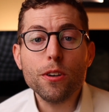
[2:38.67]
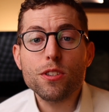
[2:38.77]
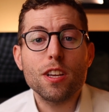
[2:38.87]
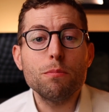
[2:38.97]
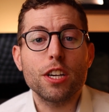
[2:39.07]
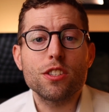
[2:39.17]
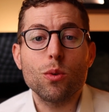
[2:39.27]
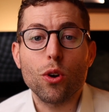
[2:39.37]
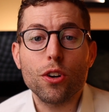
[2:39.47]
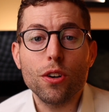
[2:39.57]
subjects a
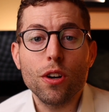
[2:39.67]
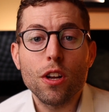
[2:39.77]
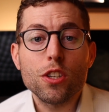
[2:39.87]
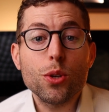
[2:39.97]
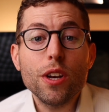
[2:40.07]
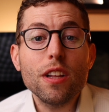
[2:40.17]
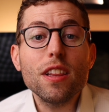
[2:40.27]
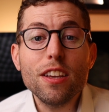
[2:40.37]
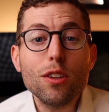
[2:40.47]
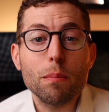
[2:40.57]
worker to an
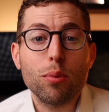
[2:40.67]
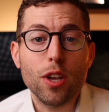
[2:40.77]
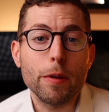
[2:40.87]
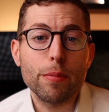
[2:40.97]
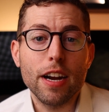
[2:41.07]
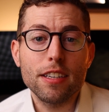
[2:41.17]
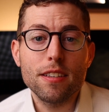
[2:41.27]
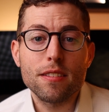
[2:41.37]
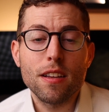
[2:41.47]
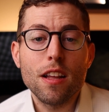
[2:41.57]
illegal employment practice,